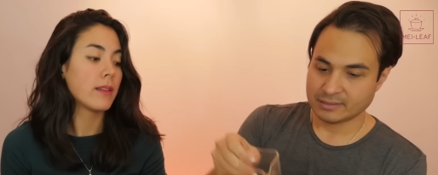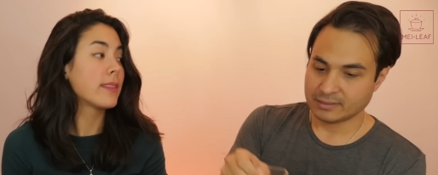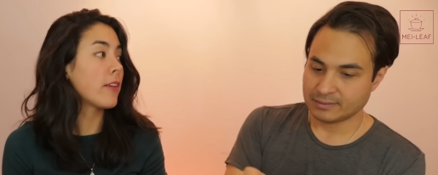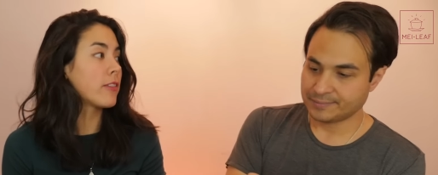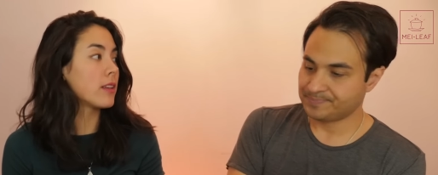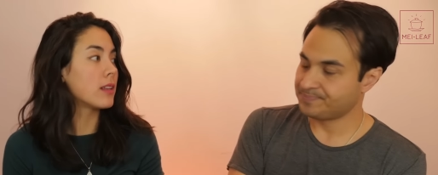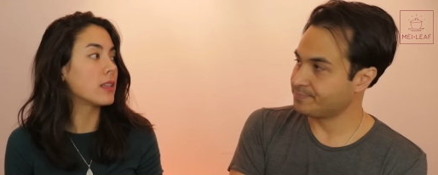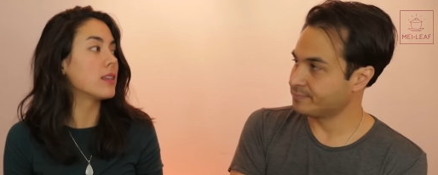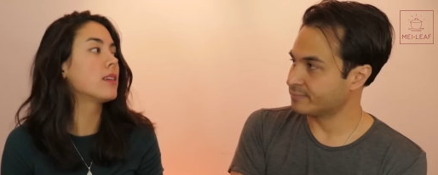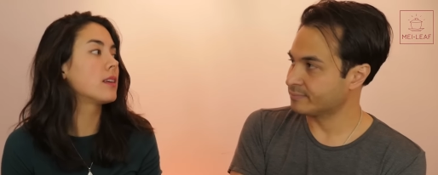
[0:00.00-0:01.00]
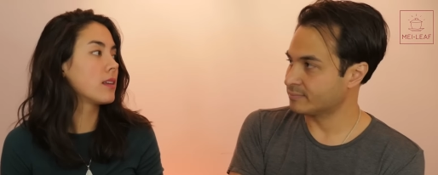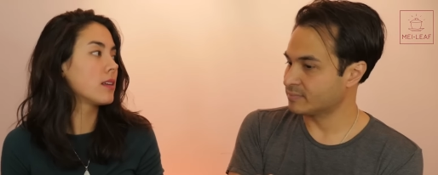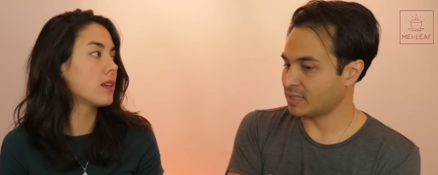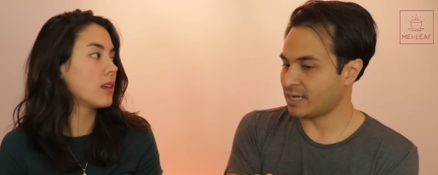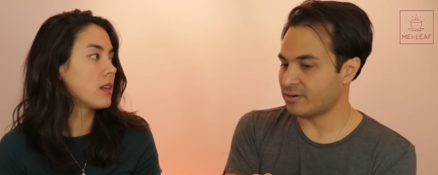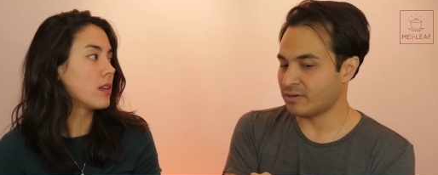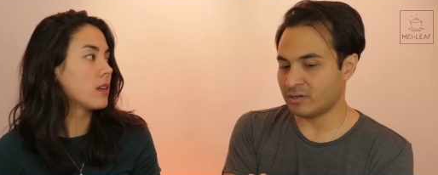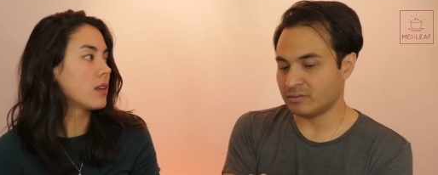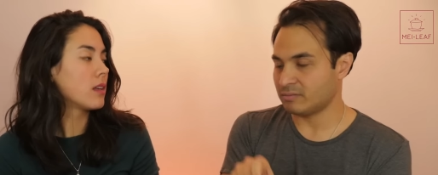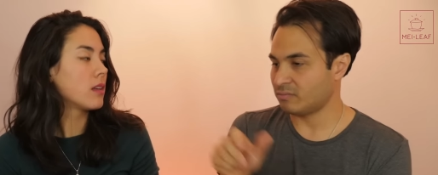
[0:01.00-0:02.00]
Speaker 1: Definitely. I don't
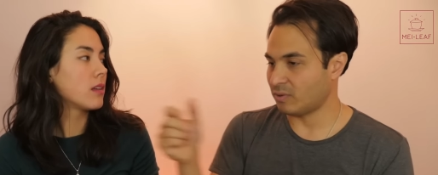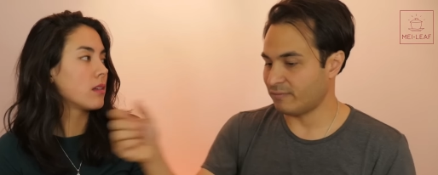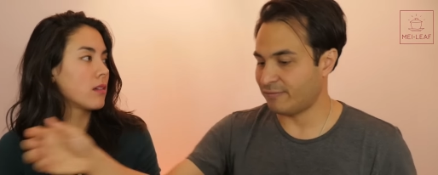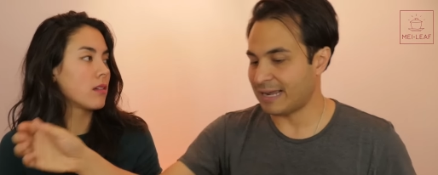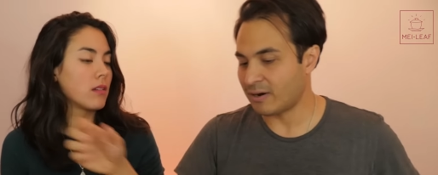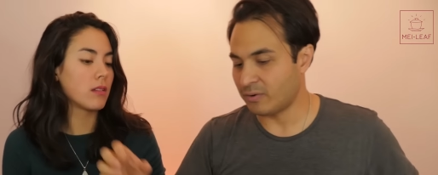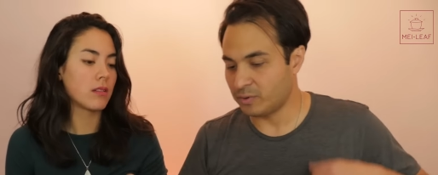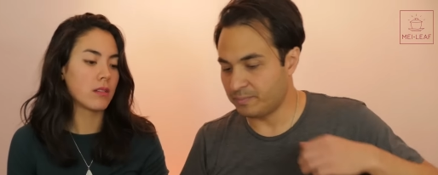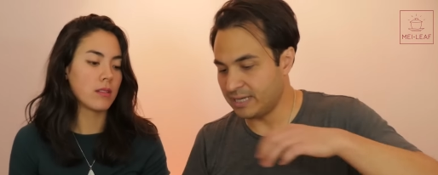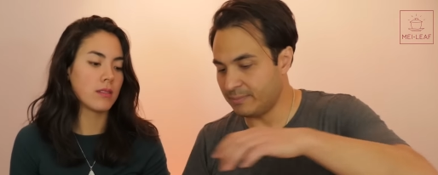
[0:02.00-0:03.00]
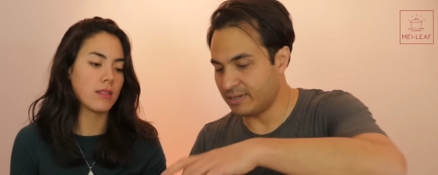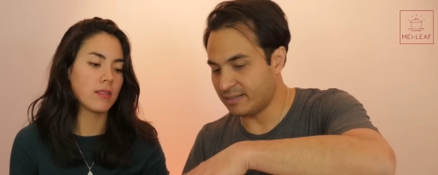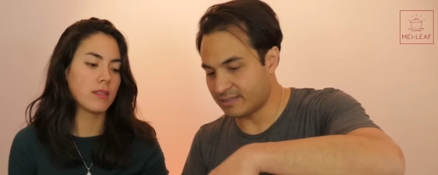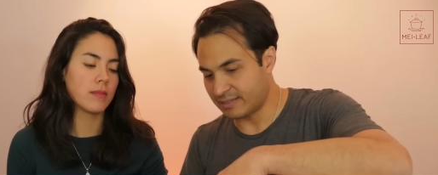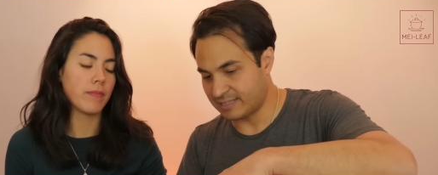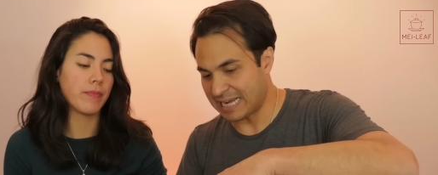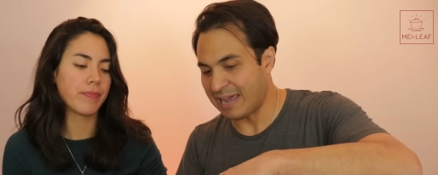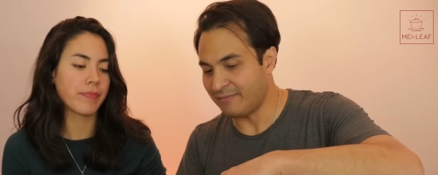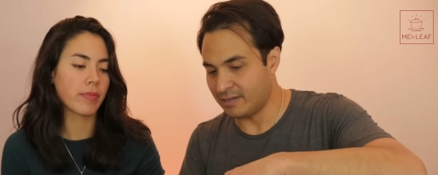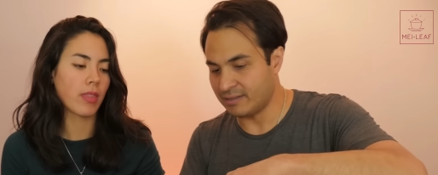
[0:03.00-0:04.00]
know what flower it would be, but it's it's
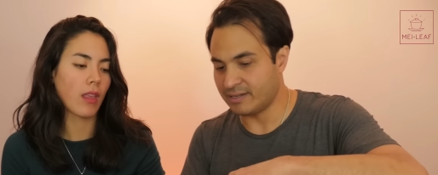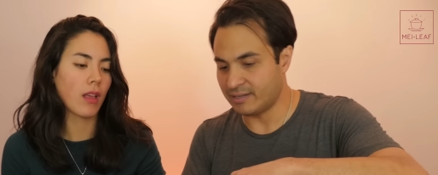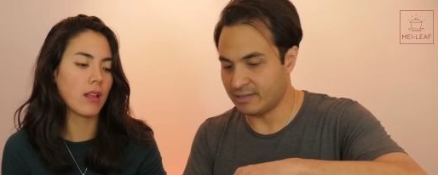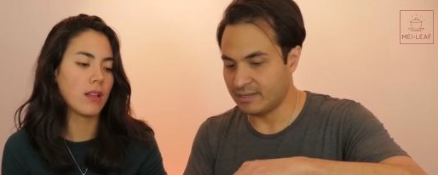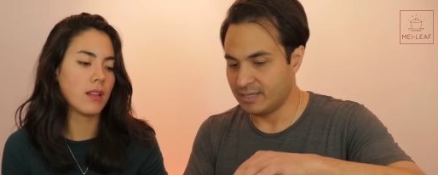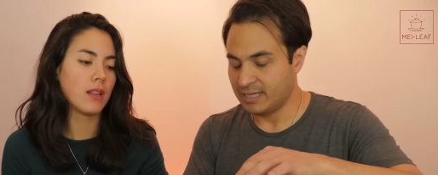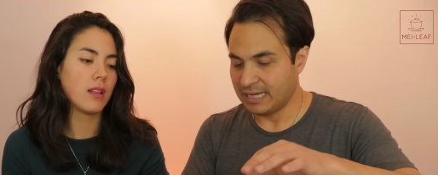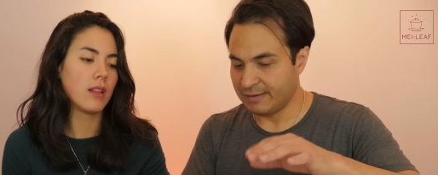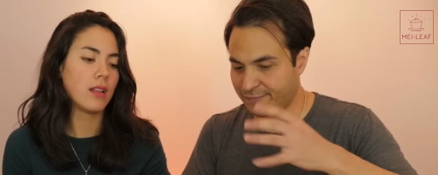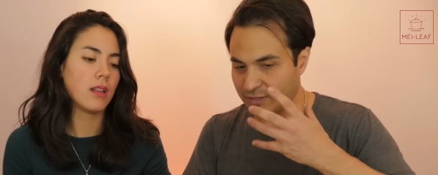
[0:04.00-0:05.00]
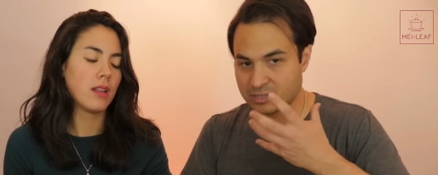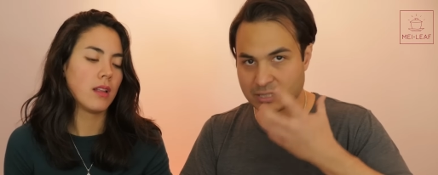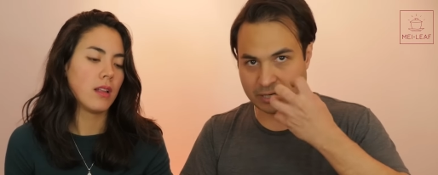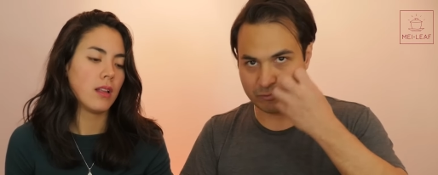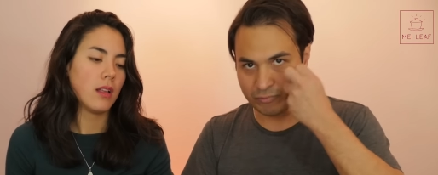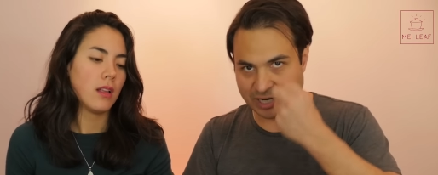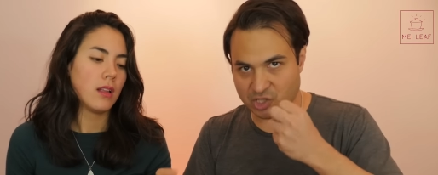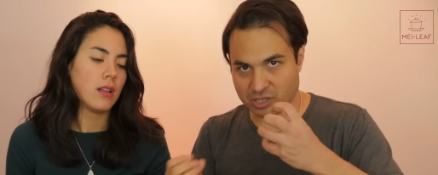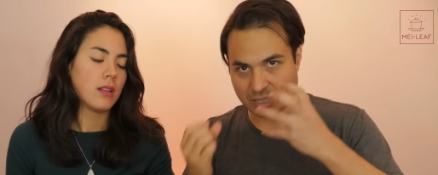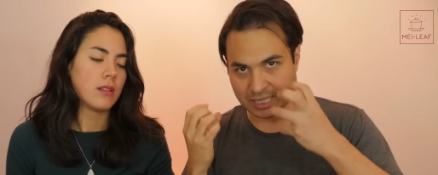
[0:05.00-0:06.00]
heavier than a it feels like
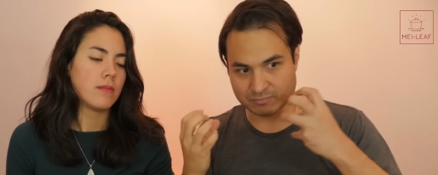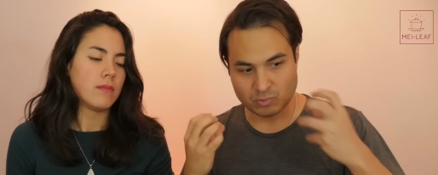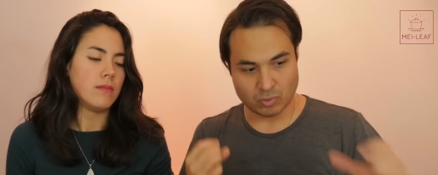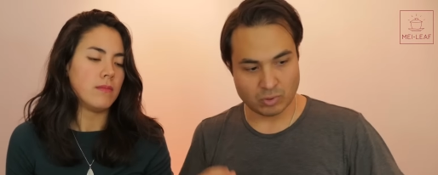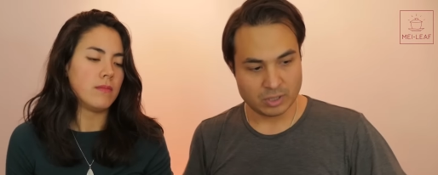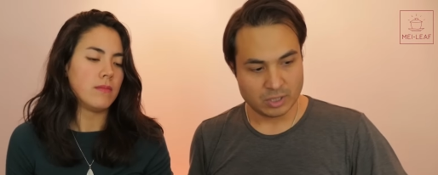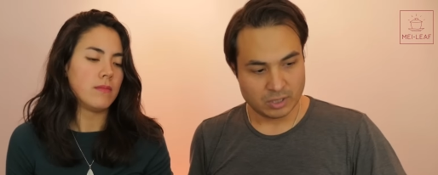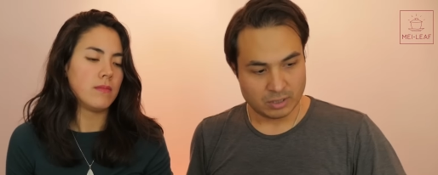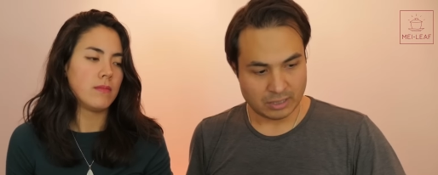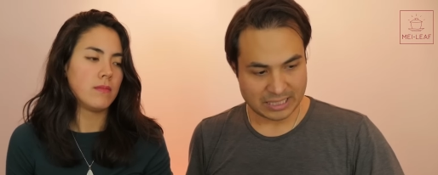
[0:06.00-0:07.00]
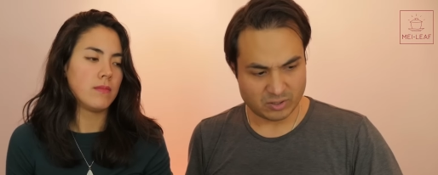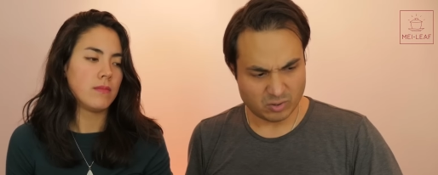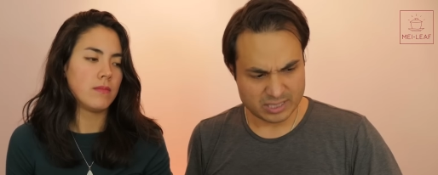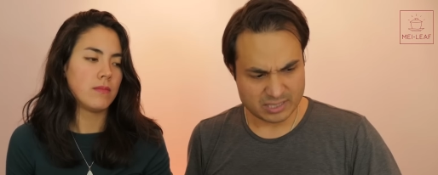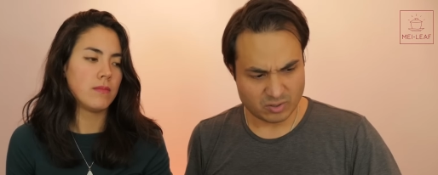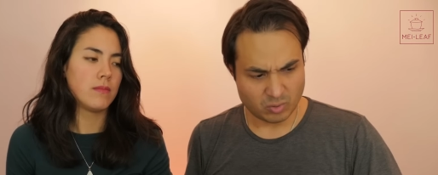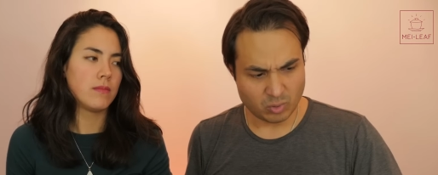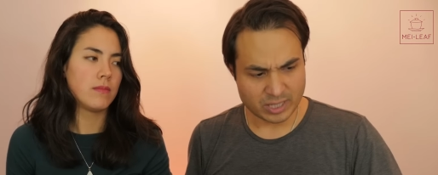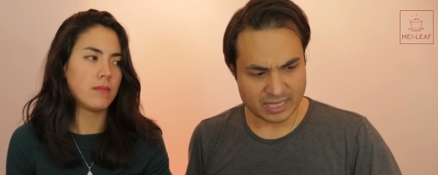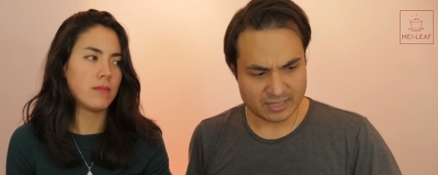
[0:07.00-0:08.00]
richer, like more, like an is it an
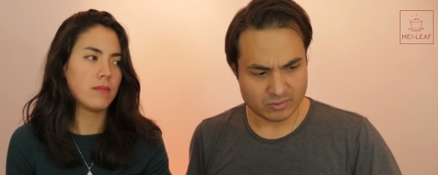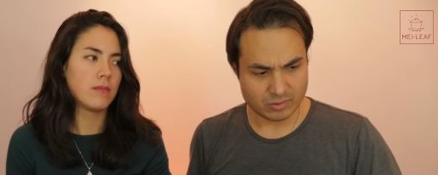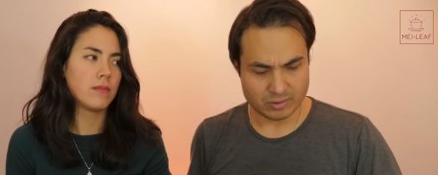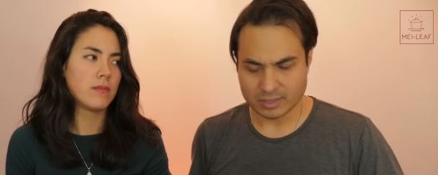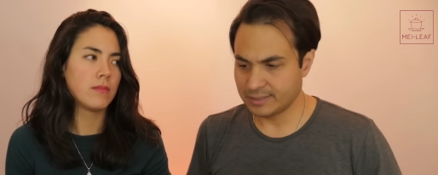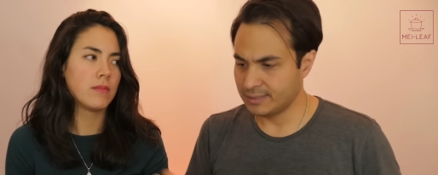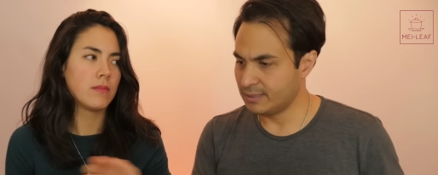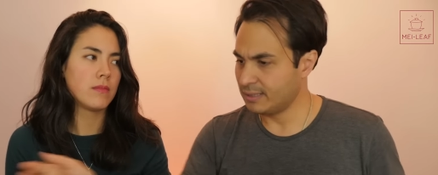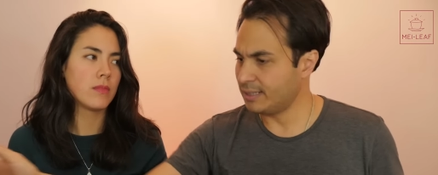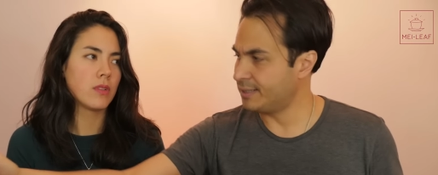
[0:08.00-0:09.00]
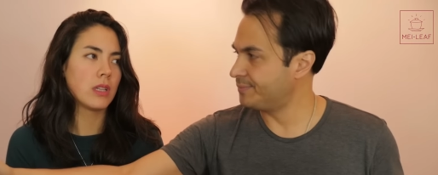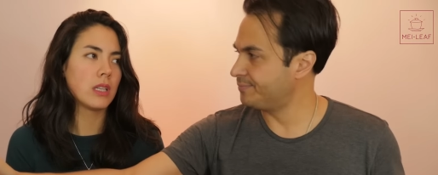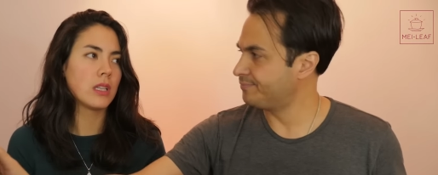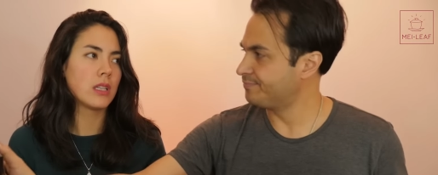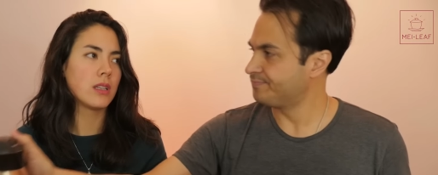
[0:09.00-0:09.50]
orchid or? Um,